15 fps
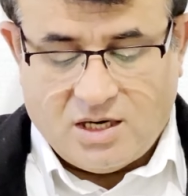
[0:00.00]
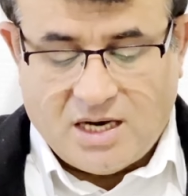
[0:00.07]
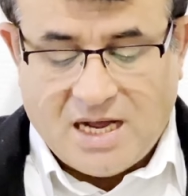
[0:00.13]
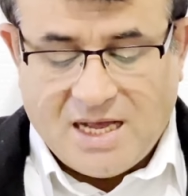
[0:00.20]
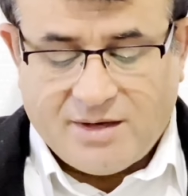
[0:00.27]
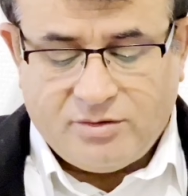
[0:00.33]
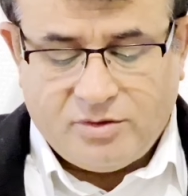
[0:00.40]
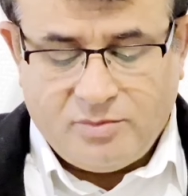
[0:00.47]

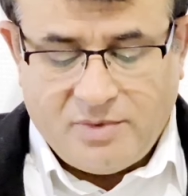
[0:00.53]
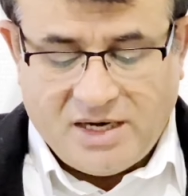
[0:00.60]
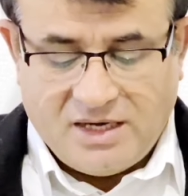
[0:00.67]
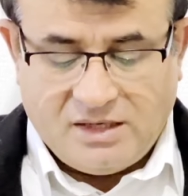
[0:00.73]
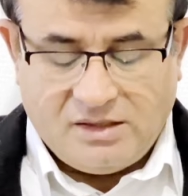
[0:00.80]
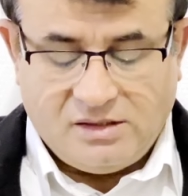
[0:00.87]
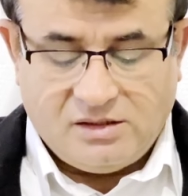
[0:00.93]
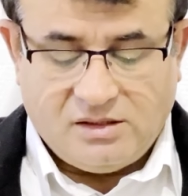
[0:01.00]
Armed
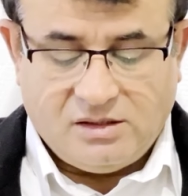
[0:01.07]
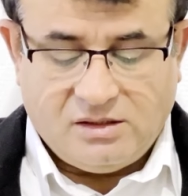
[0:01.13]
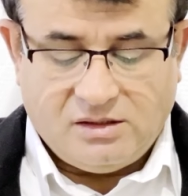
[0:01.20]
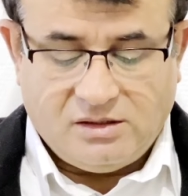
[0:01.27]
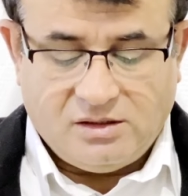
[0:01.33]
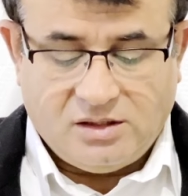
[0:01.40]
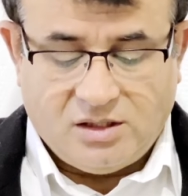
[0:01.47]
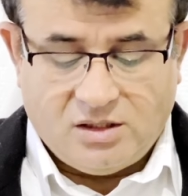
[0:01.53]
men
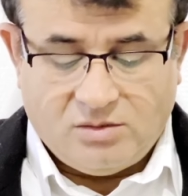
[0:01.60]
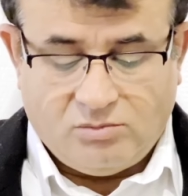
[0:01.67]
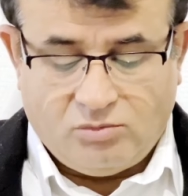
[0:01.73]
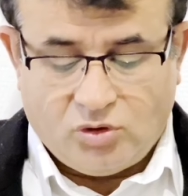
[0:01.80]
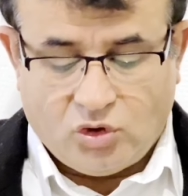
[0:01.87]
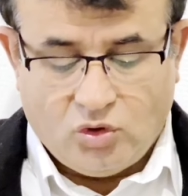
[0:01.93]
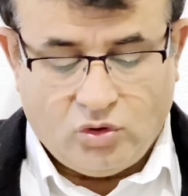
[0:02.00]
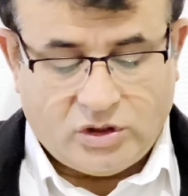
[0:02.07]

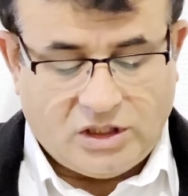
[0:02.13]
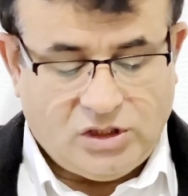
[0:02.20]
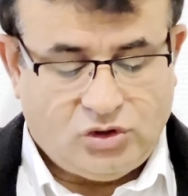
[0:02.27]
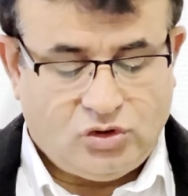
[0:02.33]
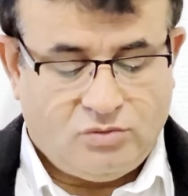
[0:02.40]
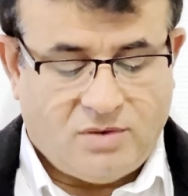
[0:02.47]
broke into